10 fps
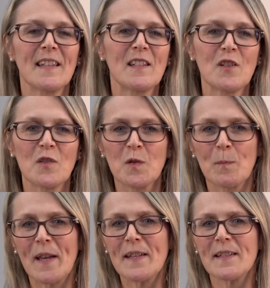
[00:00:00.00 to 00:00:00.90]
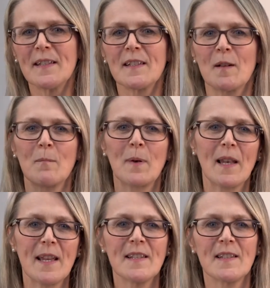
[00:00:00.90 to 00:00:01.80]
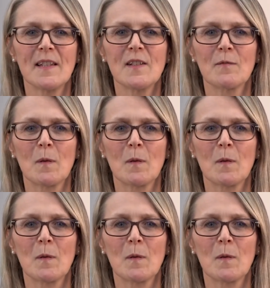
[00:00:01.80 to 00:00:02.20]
these new spaces and places